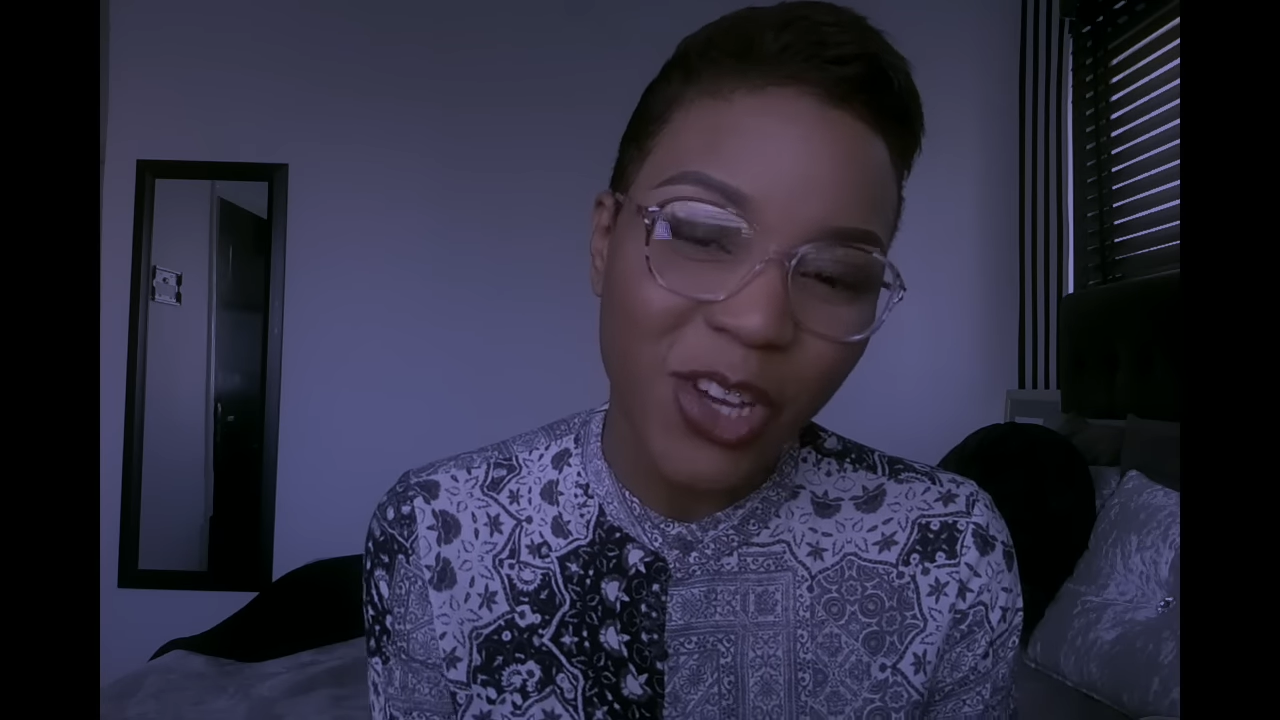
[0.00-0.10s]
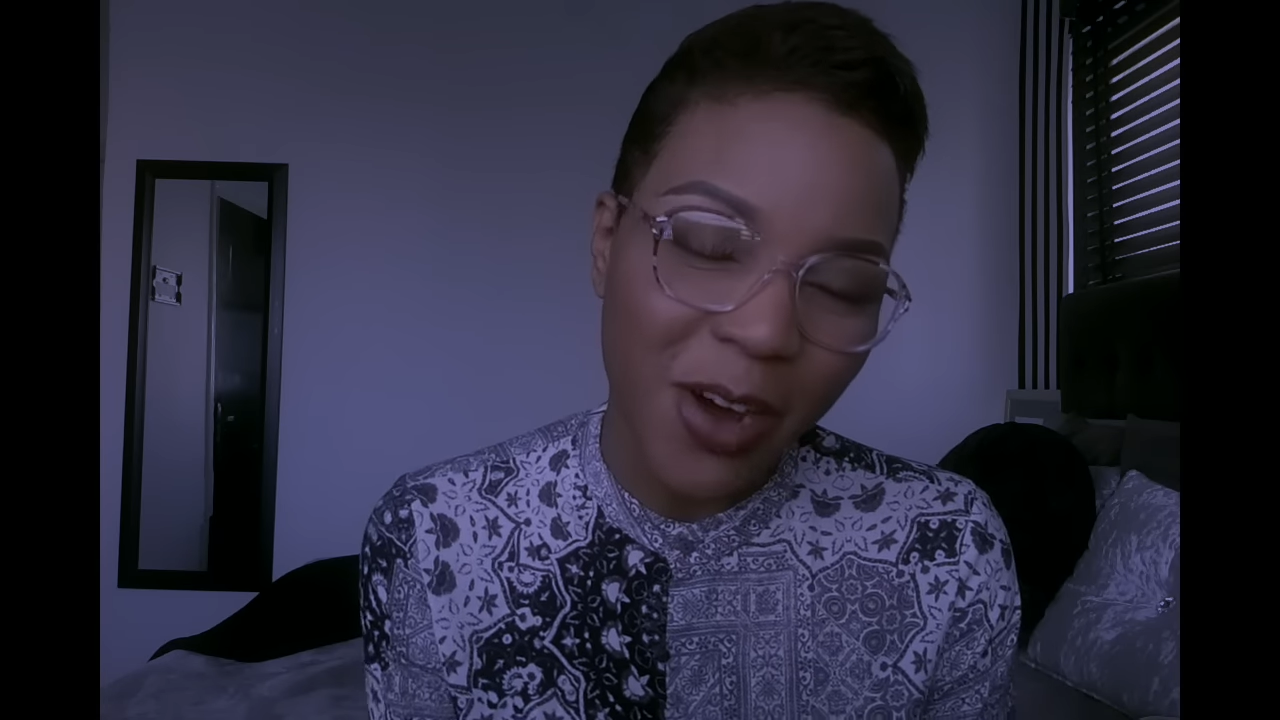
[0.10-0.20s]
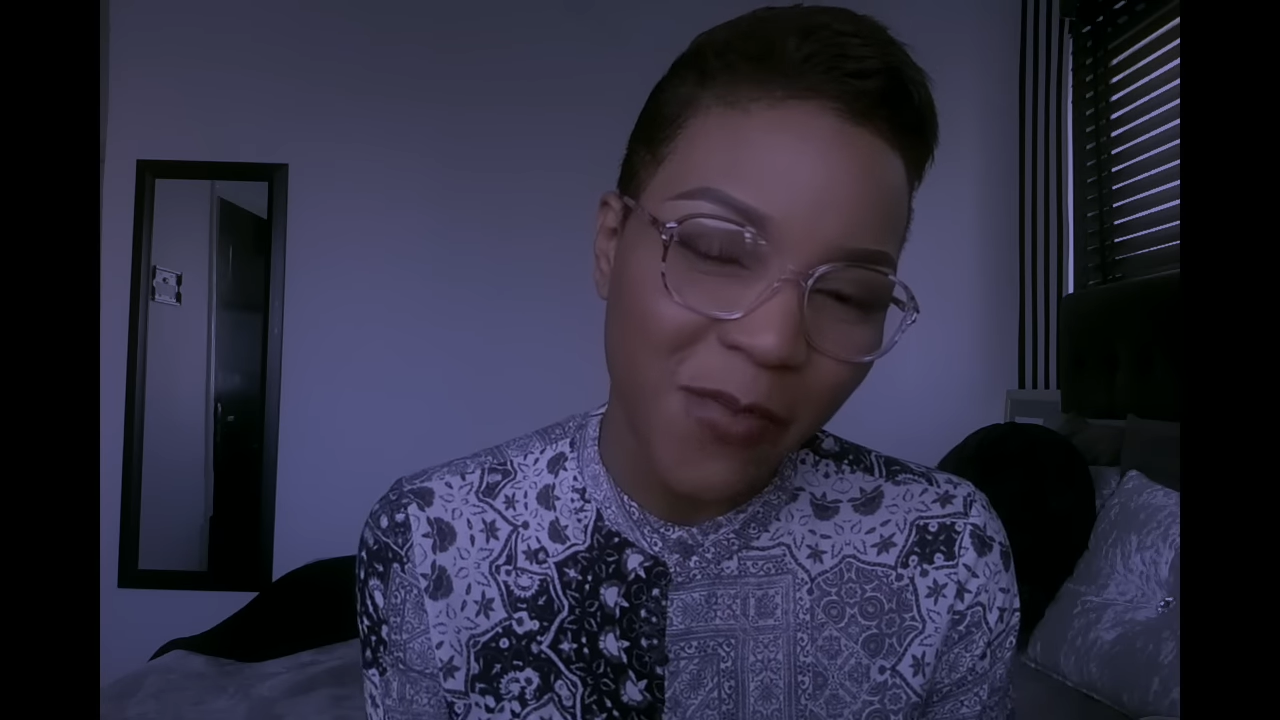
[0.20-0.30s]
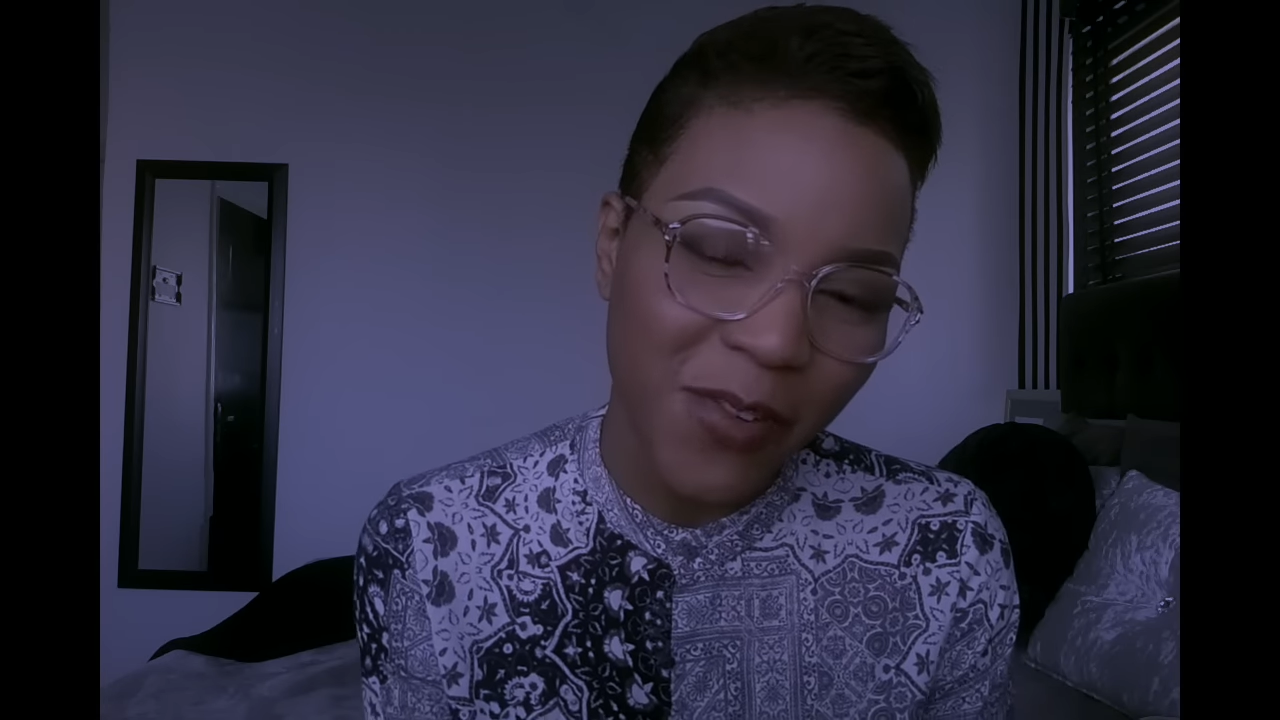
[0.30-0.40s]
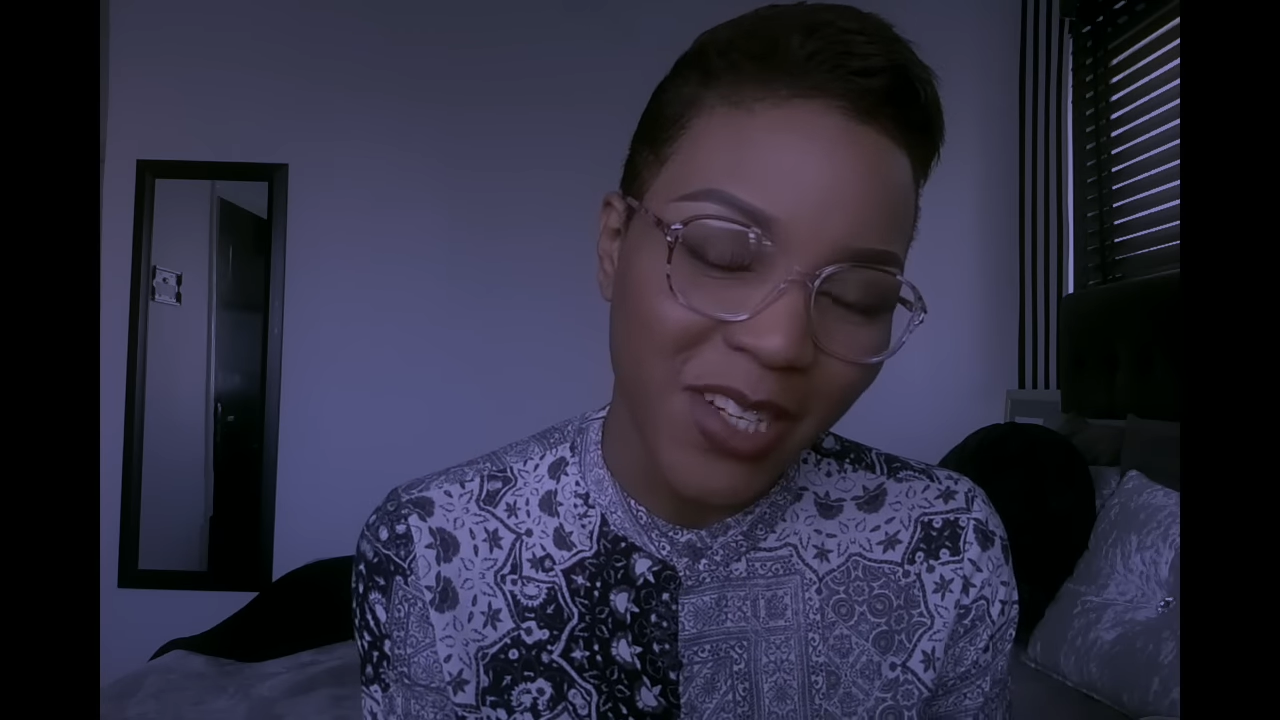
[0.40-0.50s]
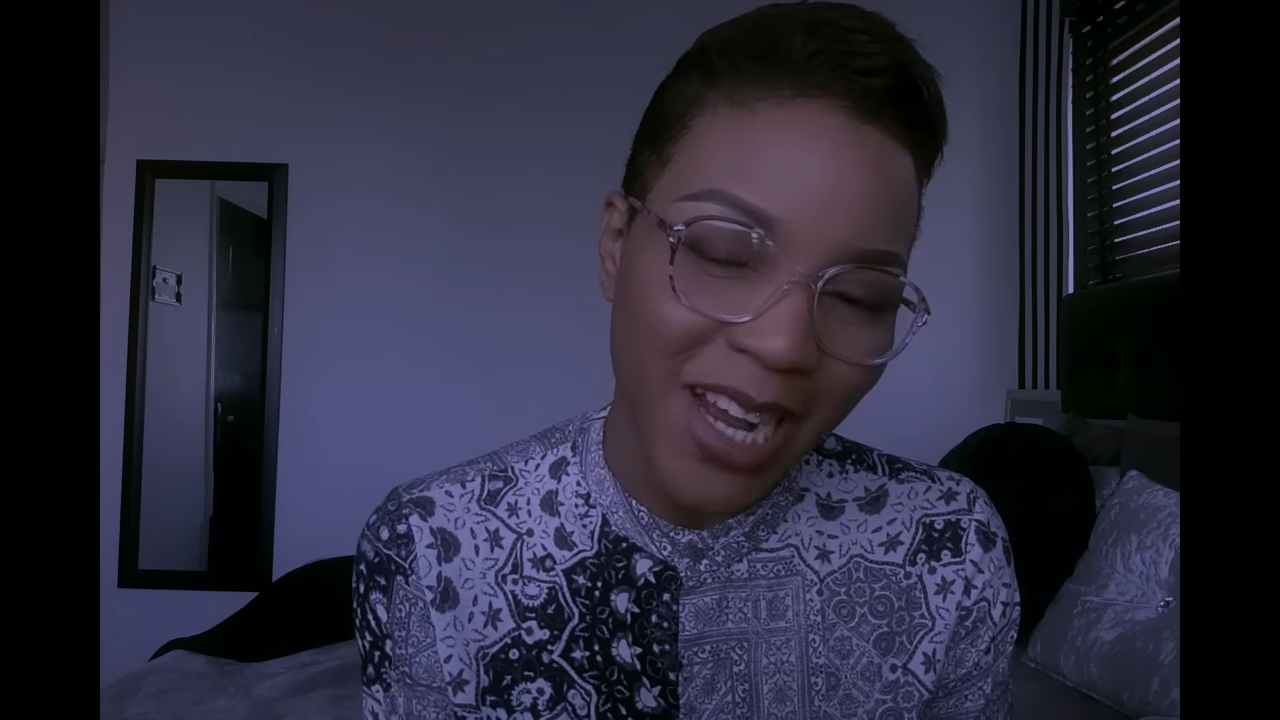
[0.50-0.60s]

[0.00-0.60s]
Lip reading: coverage